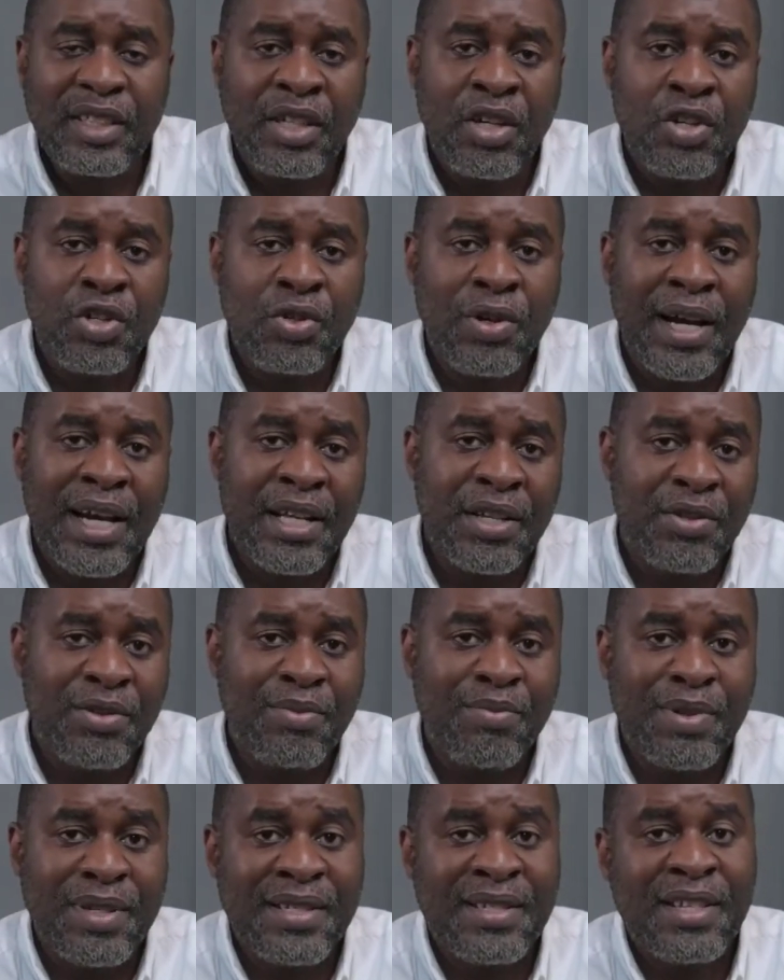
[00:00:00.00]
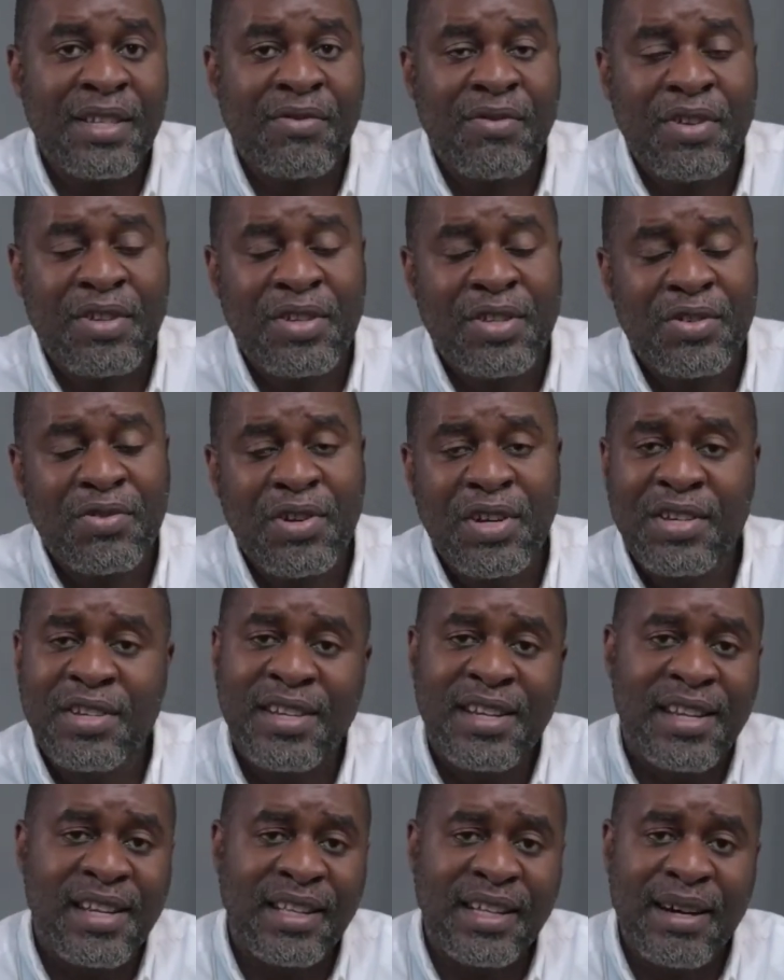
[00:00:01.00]
So I do business
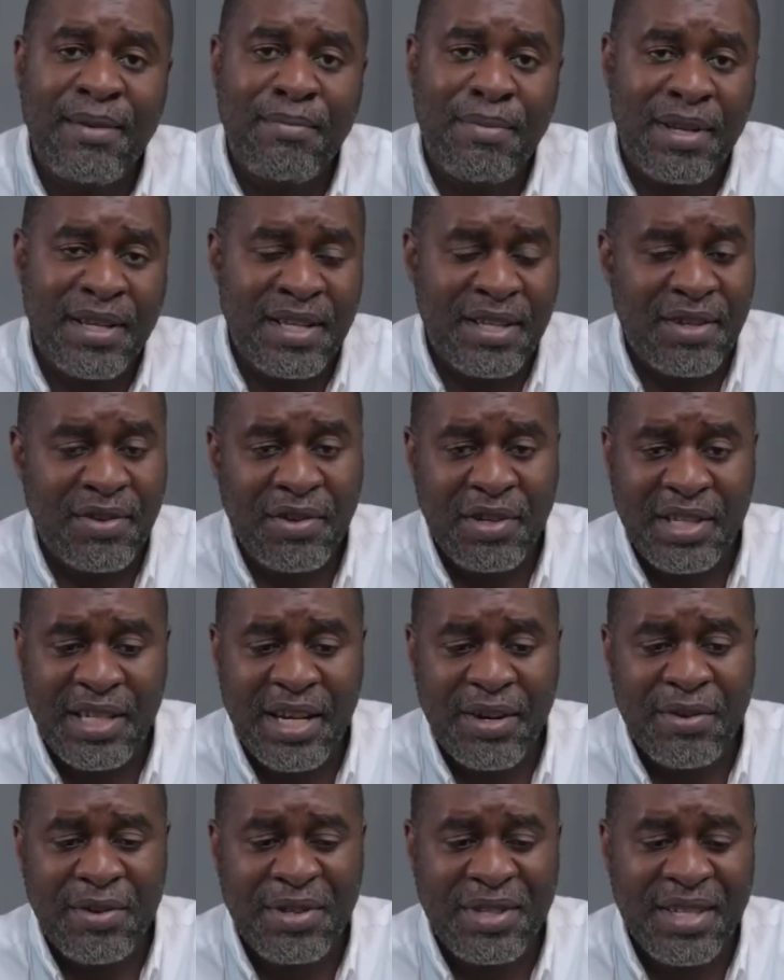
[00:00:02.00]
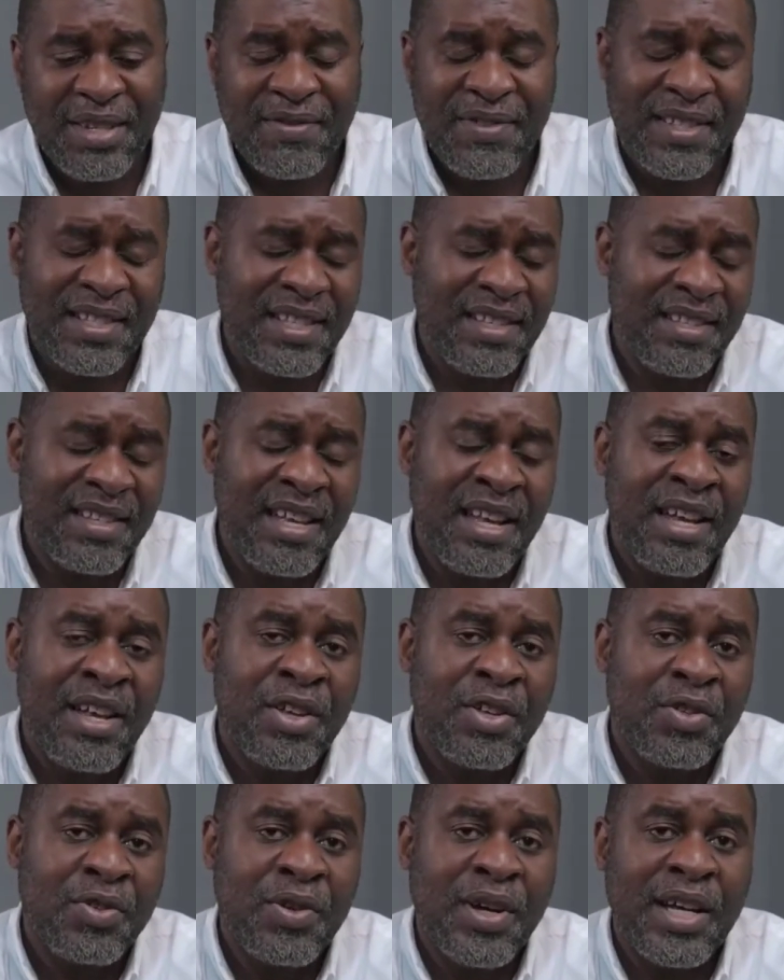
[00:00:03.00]
registration and company secretarial services.
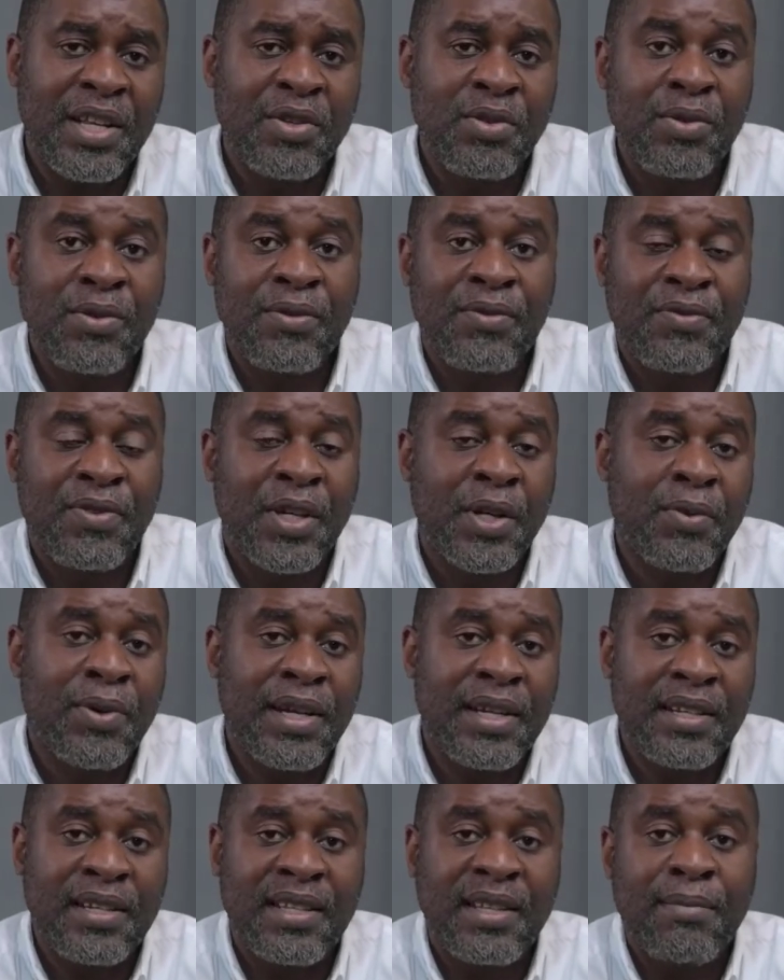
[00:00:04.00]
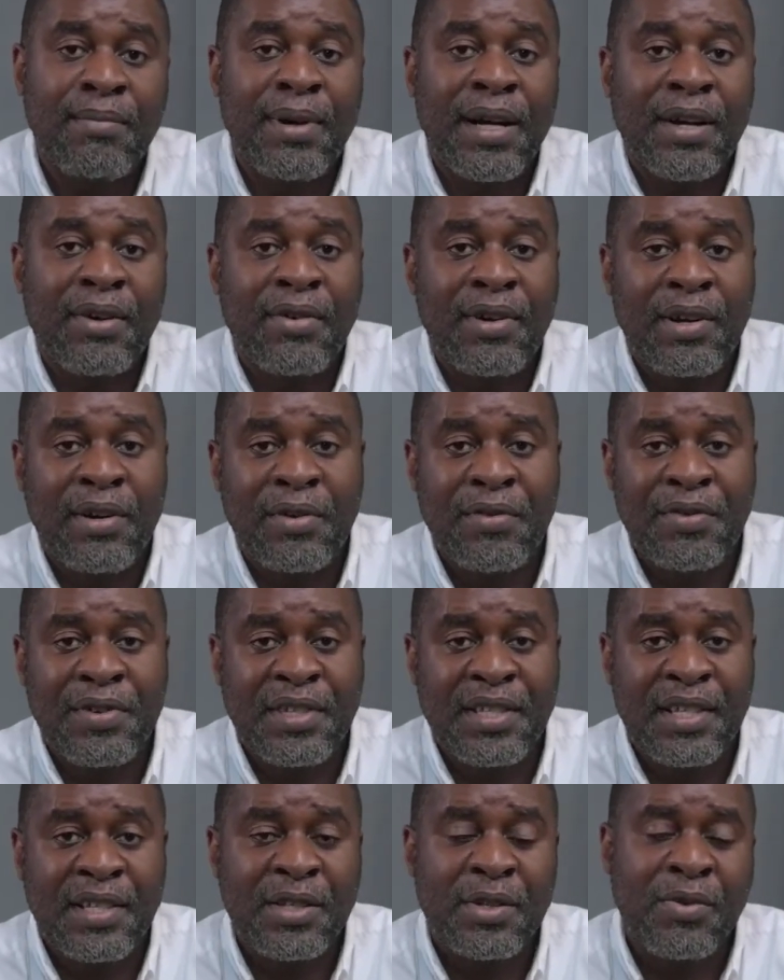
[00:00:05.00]
So I do frequent the PACRA
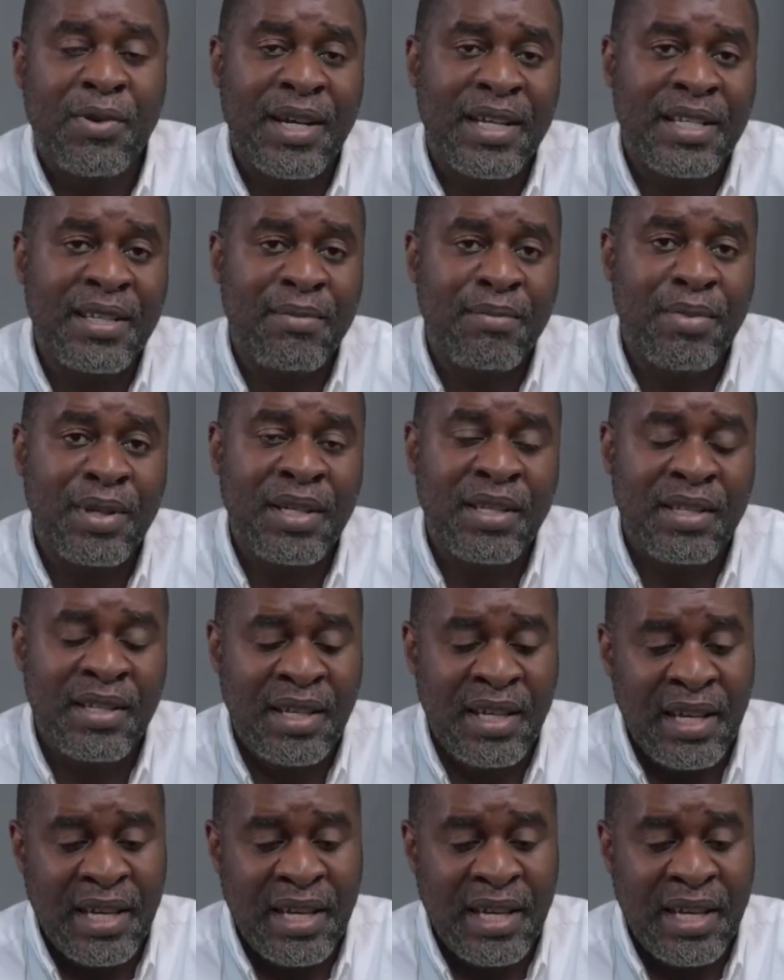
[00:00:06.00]
offices quite a bit.